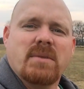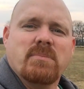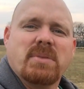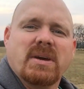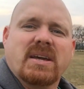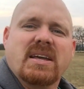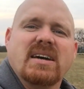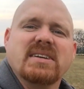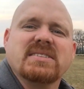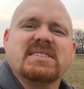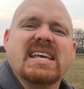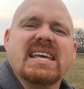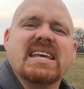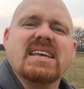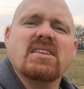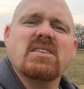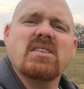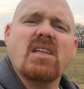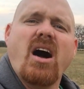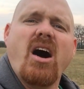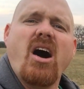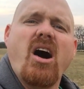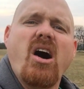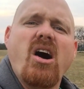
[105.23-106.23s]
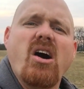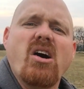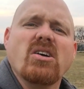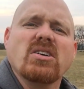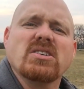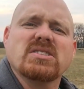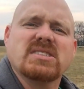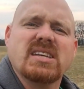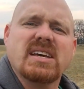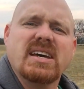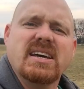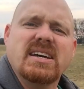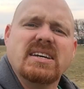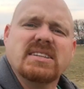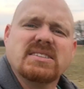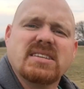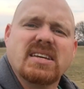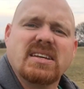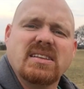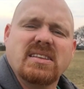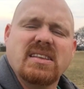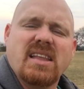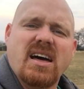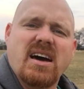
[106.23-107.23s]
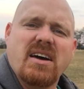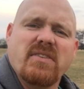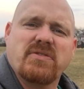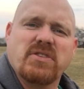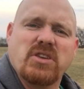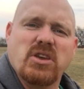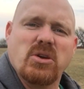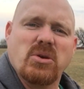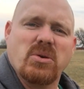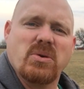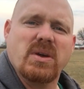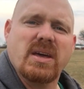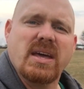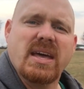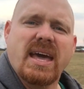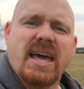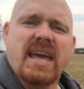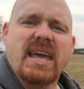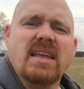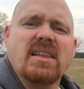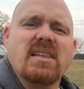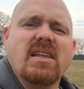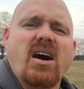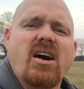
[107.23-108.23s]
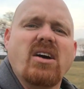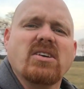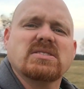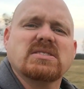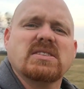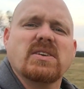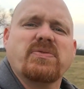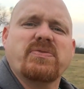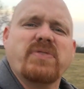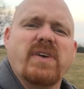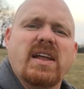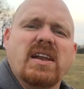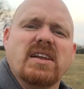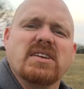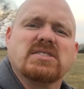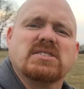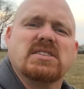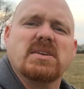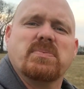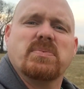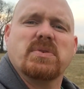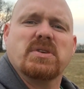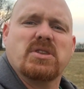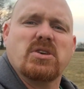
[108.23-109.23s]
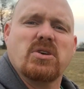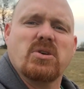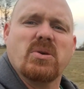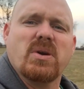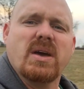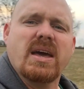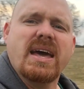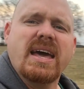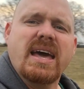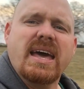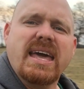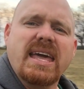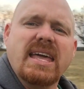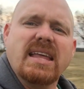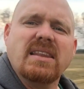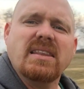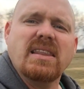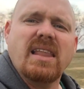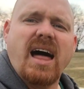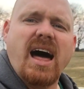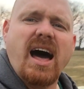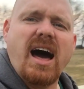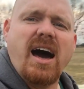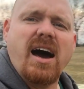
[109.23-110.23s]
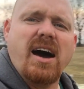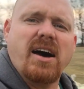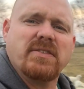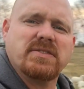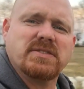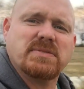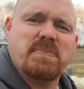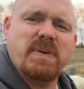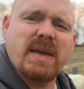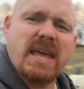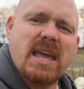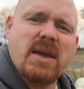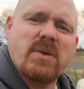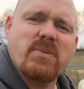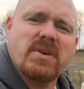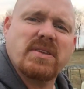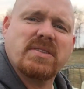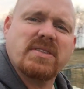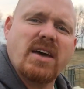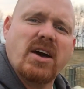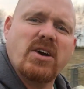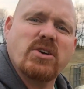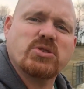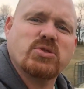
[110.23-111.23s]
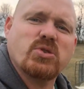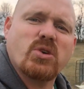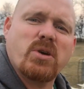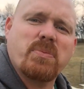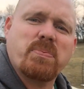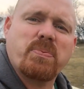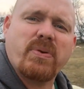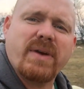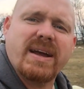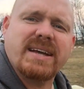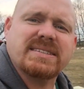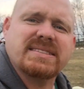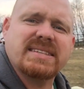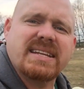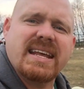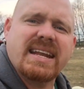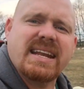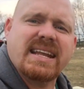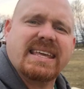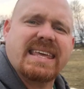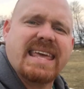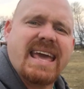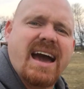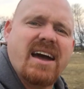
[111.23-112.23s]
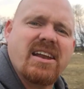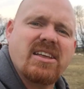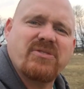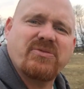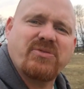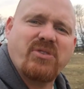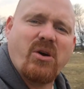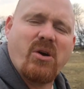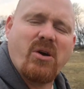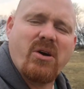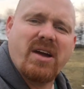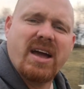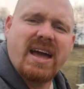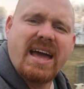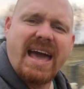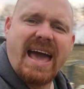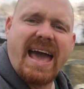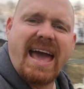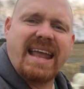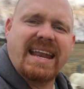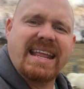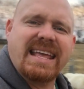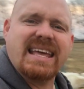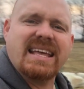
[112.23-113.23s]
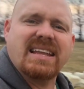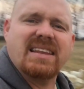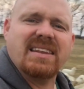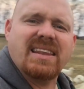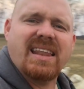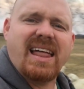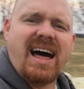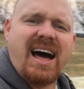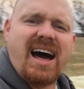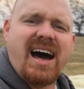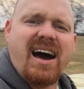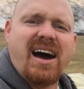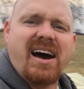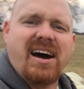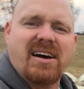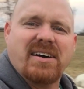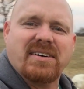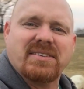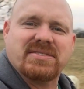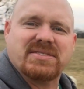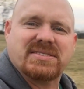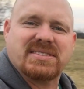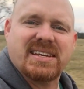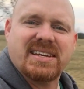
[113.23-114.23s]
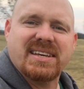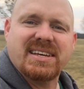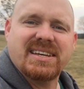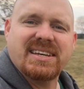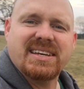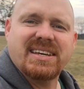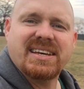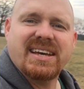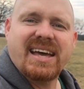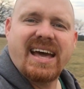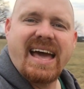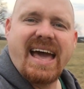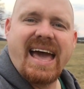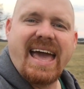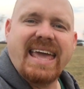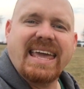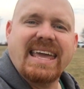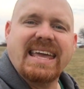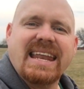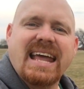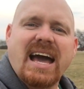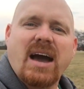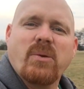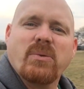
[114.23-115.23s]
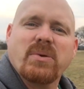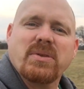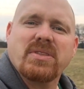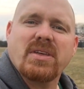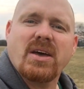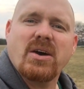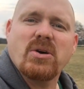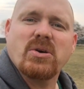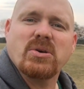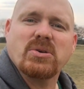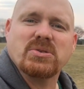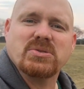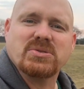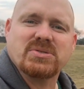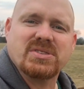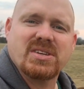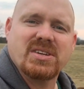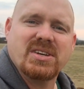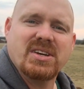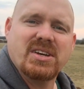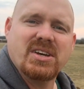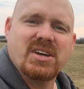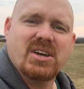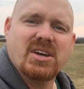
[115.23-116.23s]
Because he longs to love you. He longs to fellowship with you. He loves being with those who are present and accounted for, and he loves hanging out with those